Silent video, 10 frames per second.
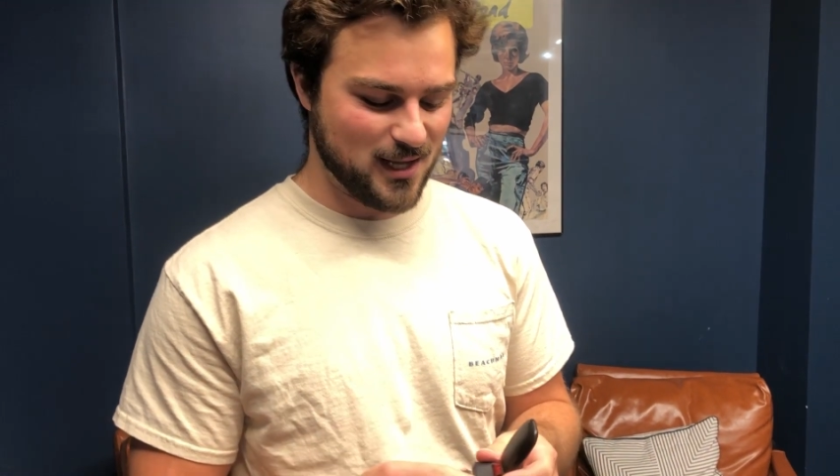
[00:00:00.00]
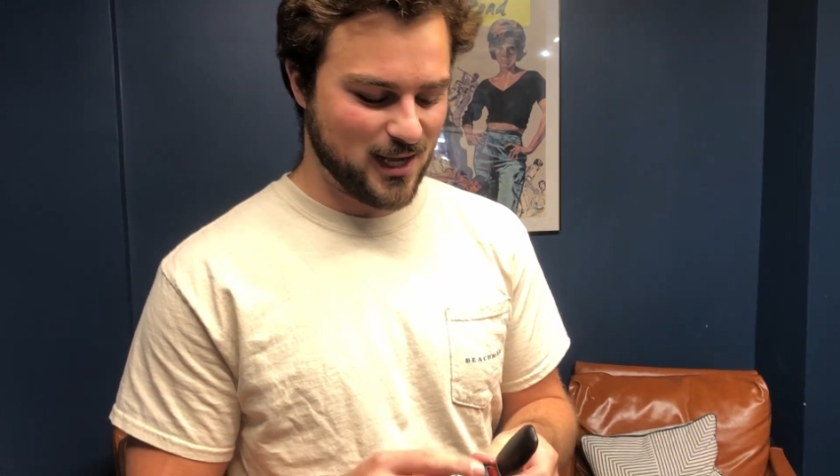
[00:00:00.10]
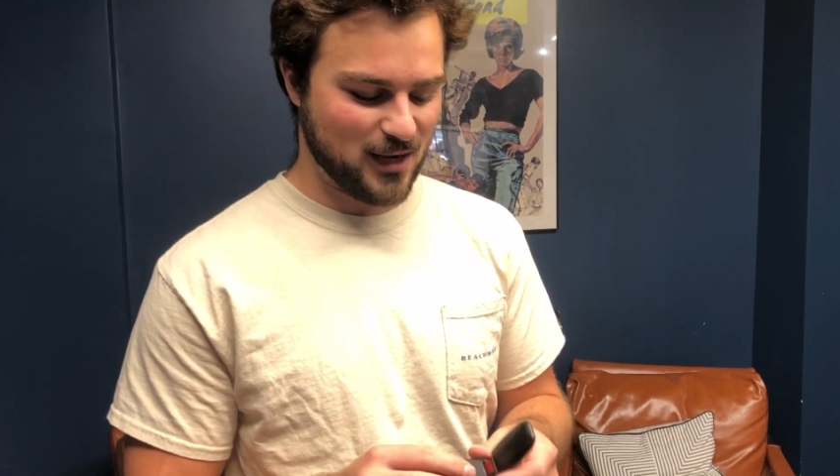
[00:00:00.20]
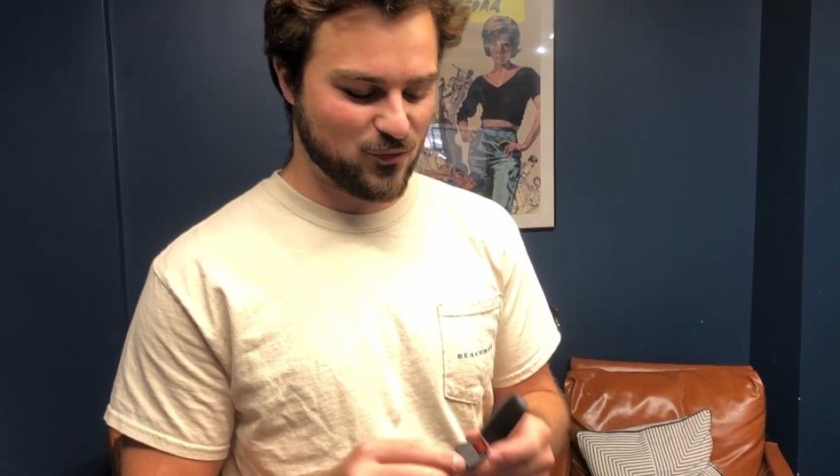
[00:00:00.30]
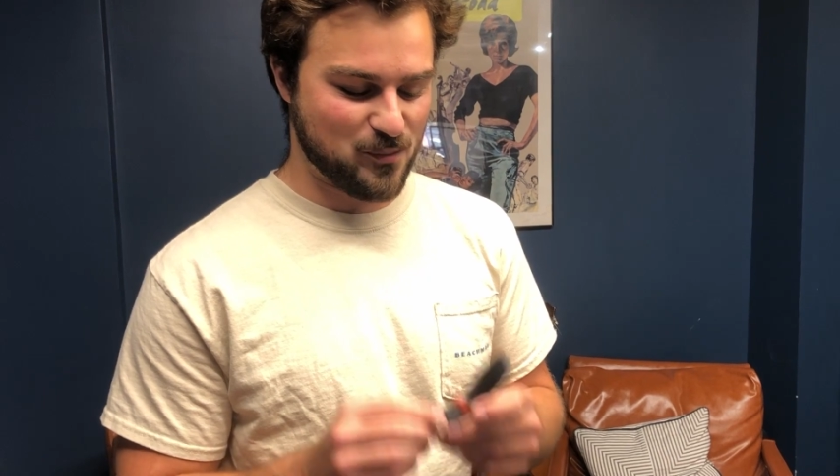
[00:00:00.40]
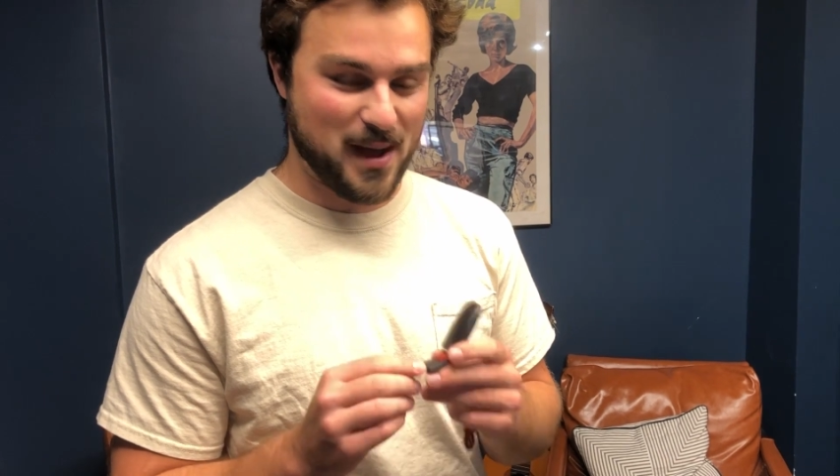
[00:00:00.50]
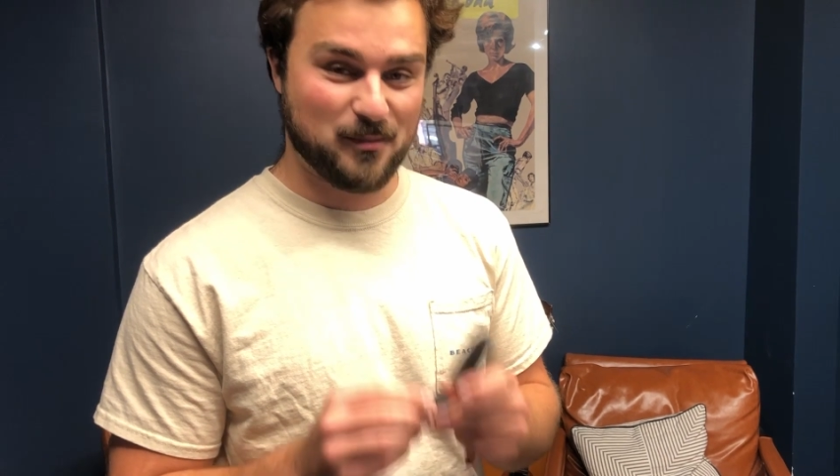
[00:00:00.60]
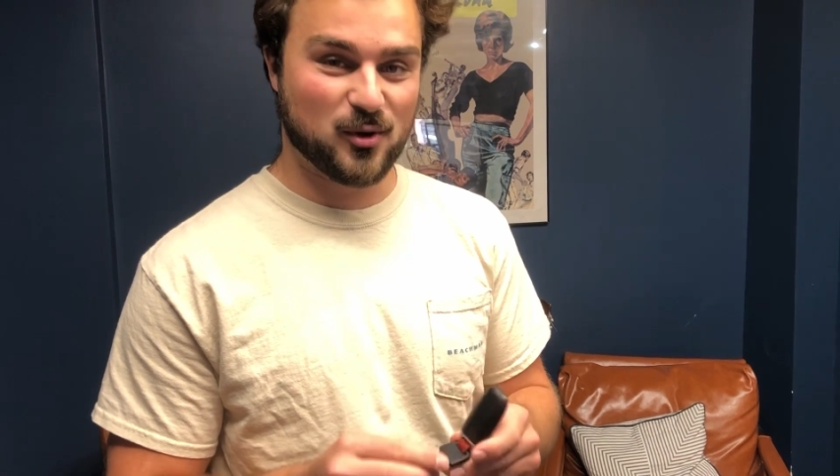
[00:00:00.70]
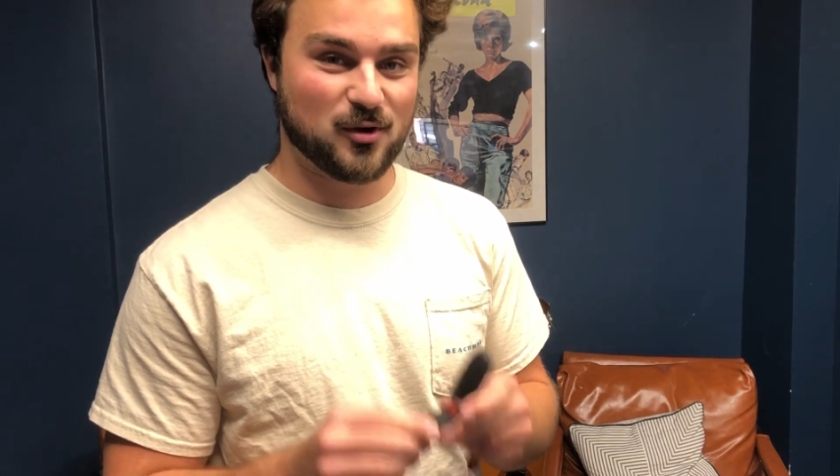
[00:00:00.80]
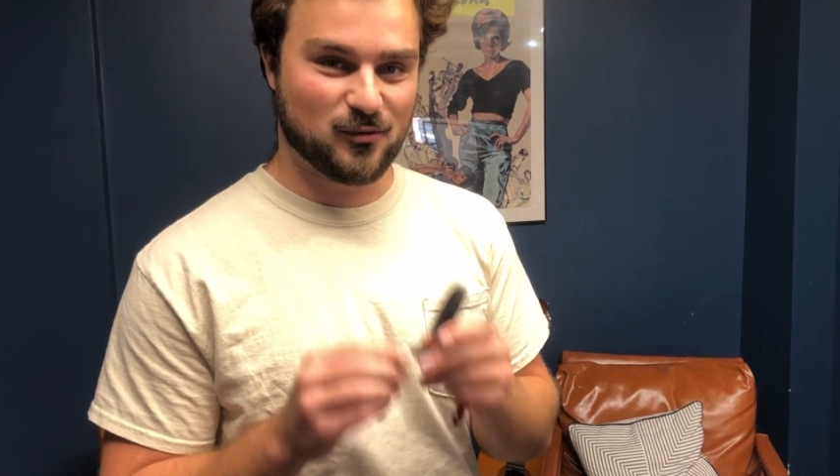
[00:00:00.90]

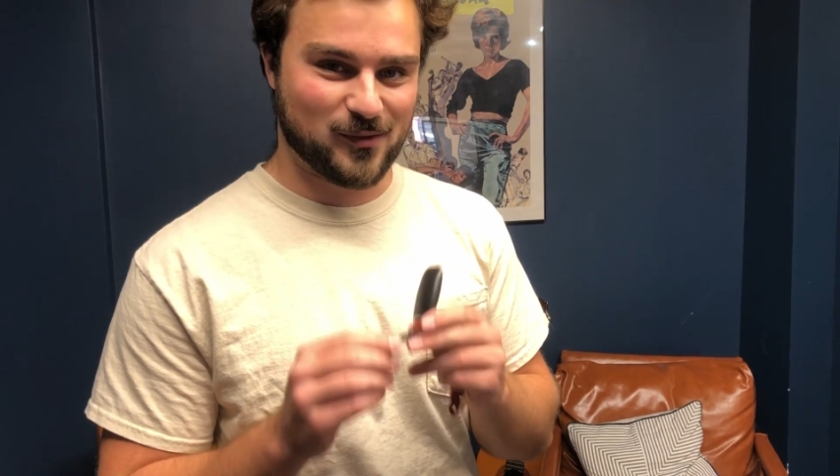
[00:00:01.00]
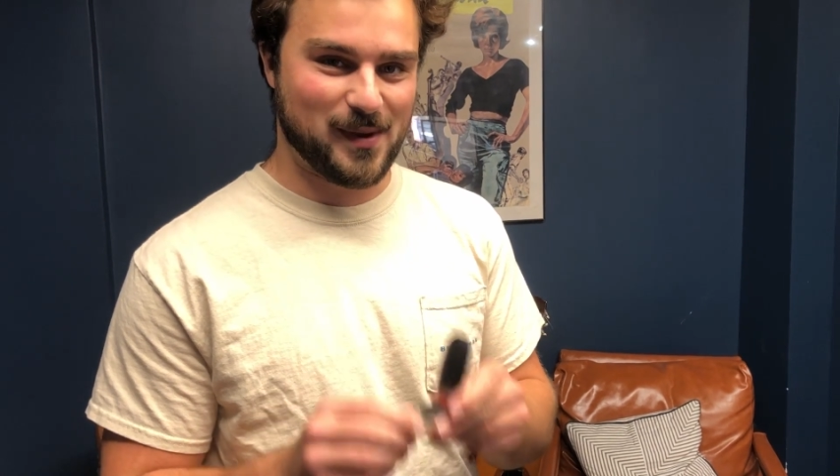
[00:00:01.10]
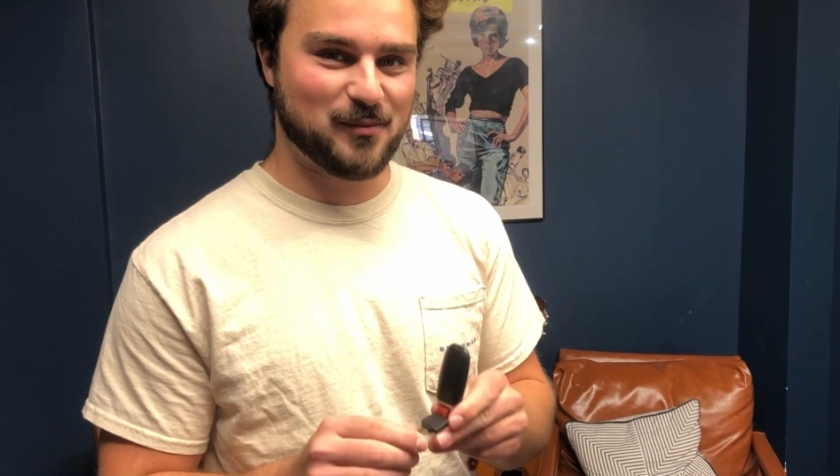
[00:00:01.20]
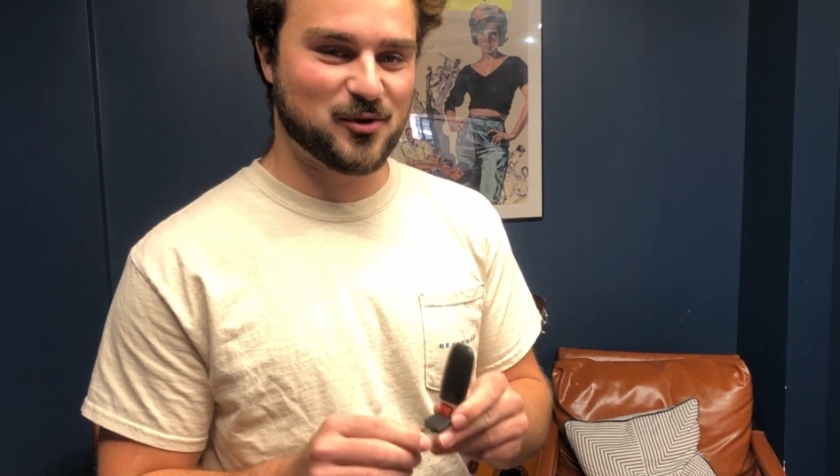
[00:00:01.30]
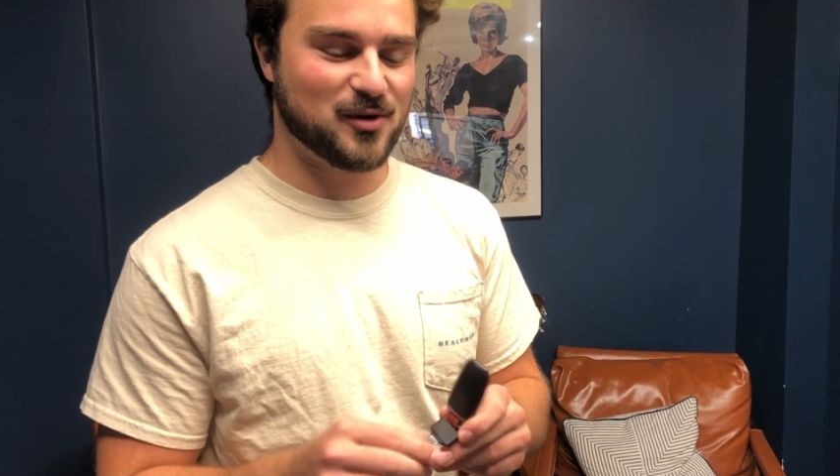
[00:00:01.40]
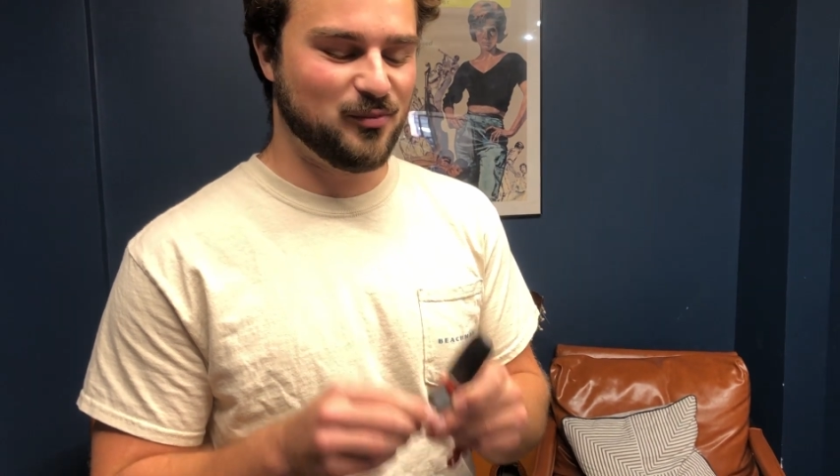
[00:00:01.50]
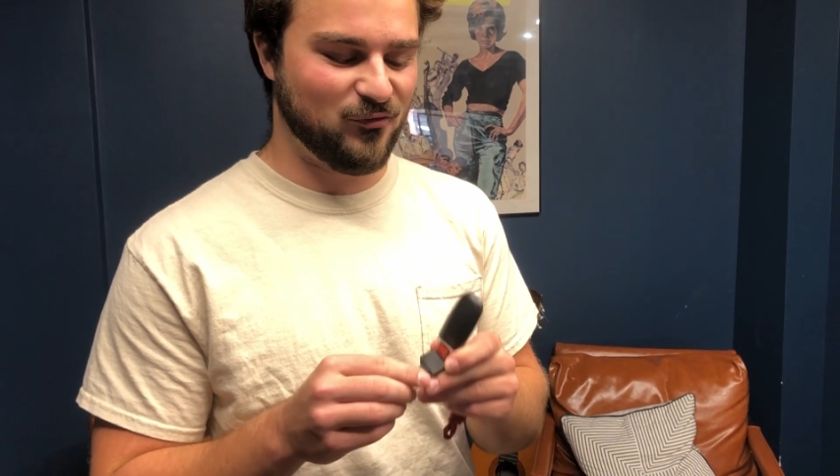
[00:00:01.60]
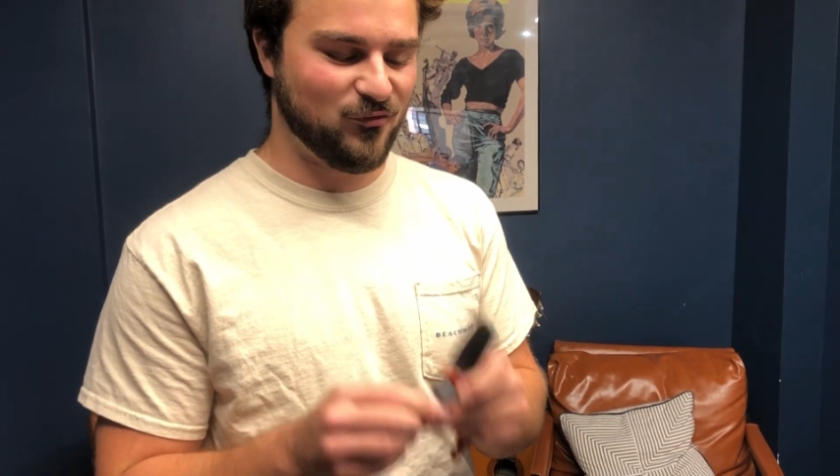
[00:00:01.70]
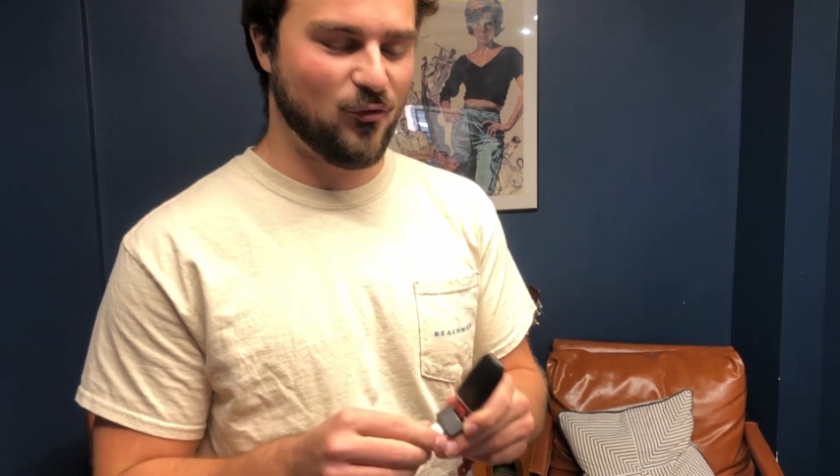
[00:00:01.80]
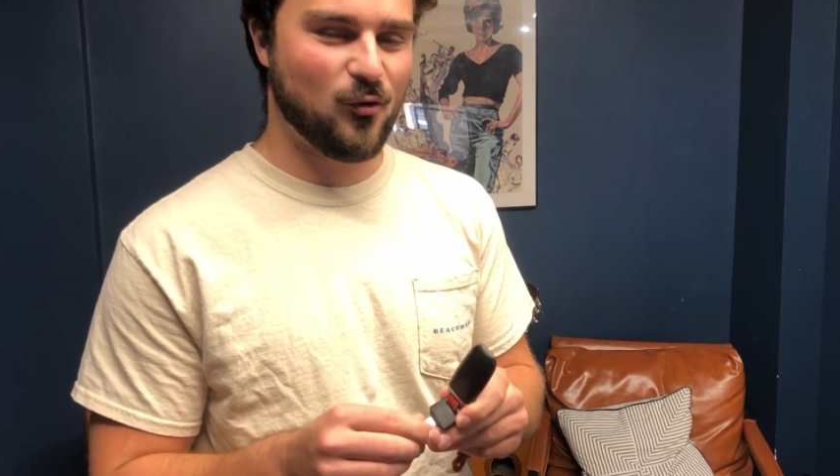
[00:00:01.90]
Remember,
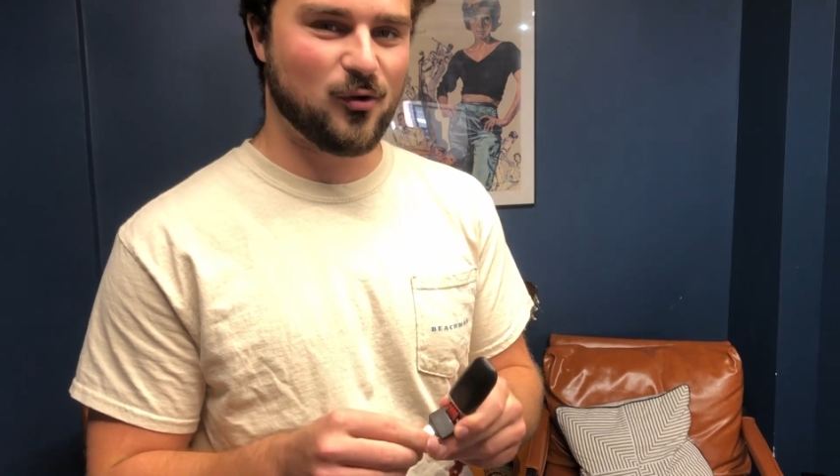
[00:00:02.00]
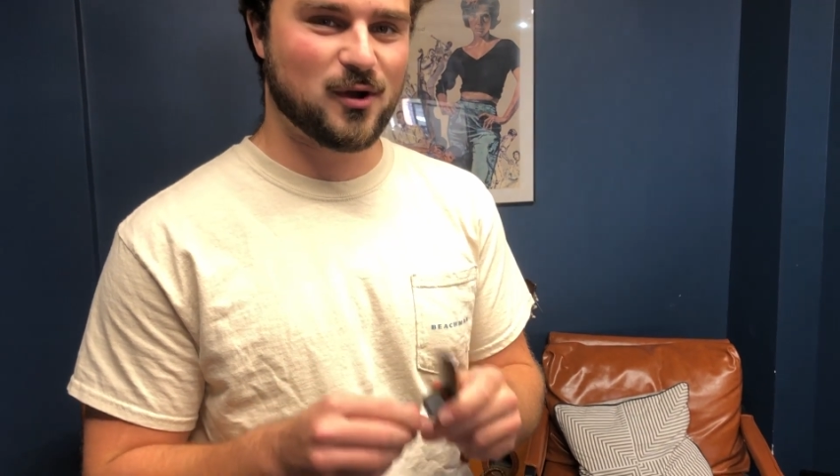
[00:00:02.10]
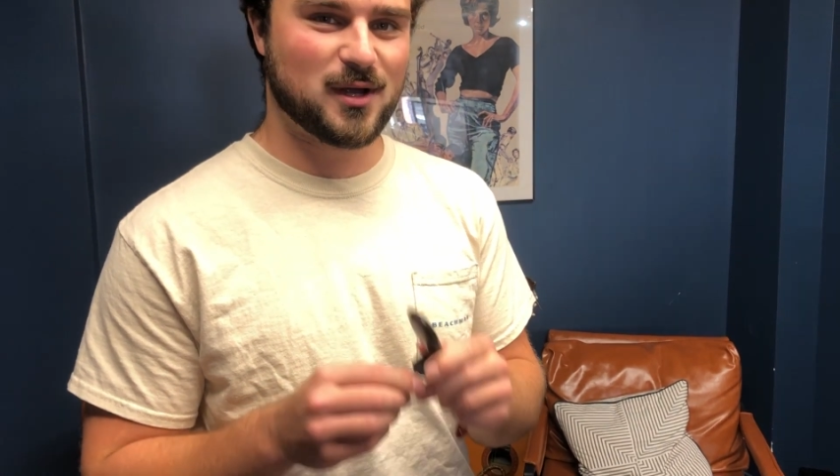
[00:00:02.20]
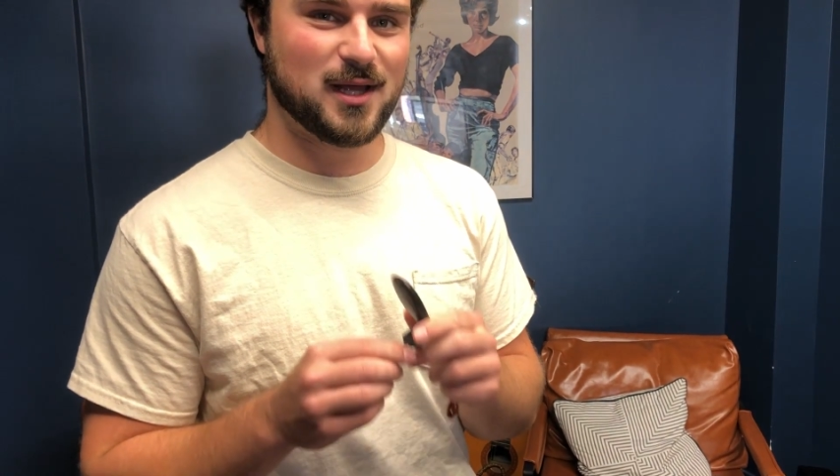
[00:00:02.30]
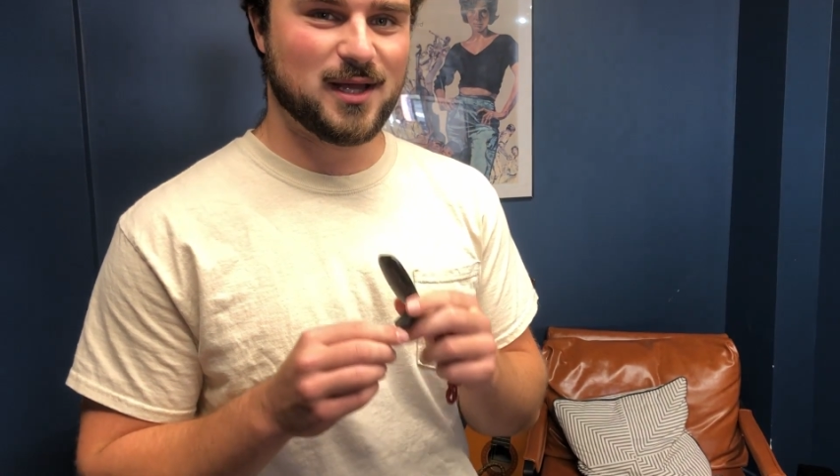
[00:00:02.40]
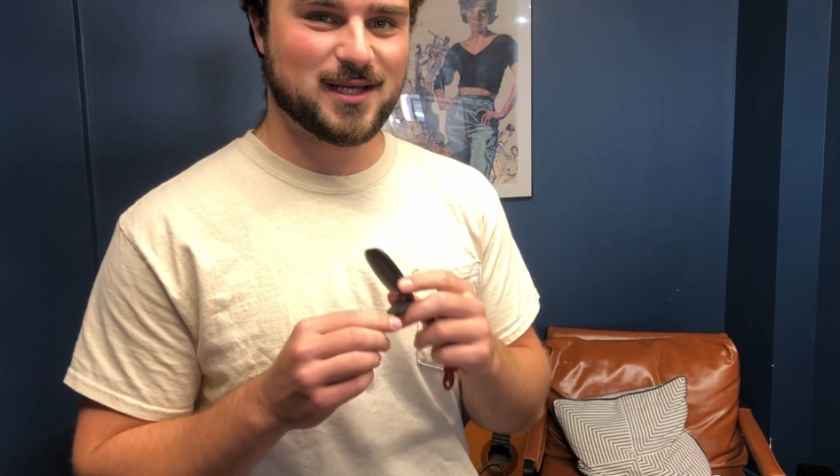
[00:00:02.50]
before